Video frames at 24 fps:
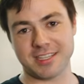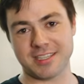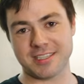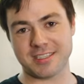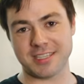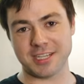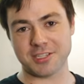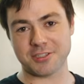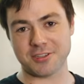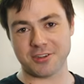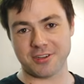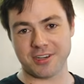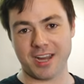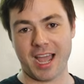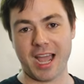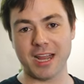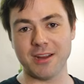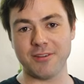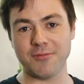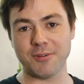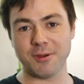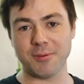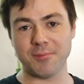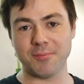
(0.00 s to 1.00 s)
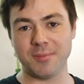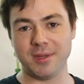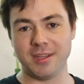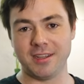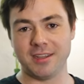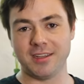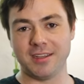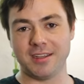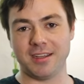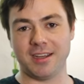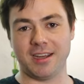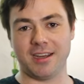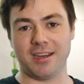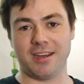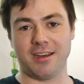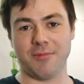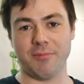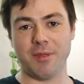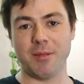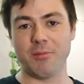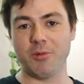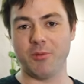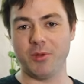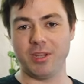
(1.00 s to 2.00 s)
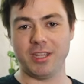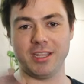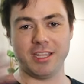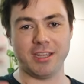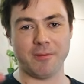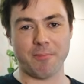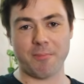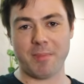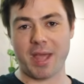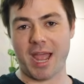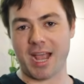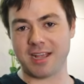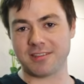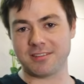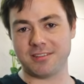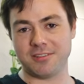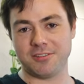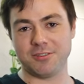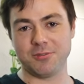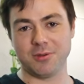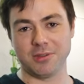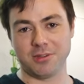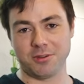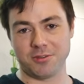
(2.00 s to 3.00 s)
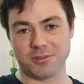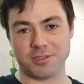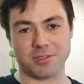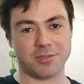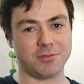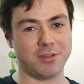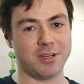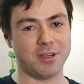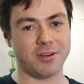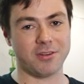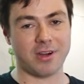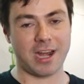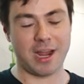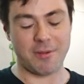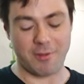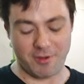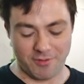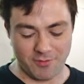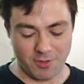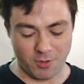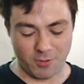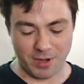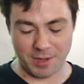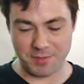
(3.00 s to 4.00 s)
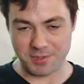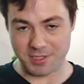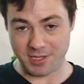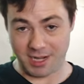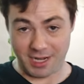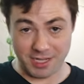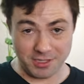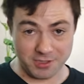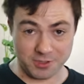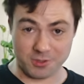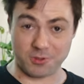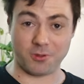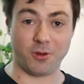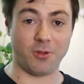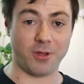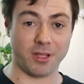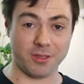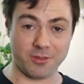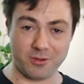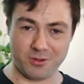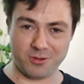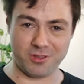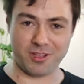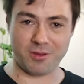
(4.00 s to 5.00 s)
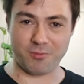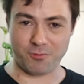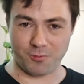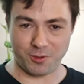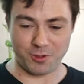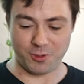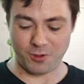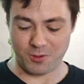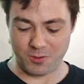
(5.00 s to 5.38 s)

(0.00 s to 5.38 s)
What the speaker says: 6 or 9 of them. Maybe we can get Max to do a little screen grab of the website, scrolling through them real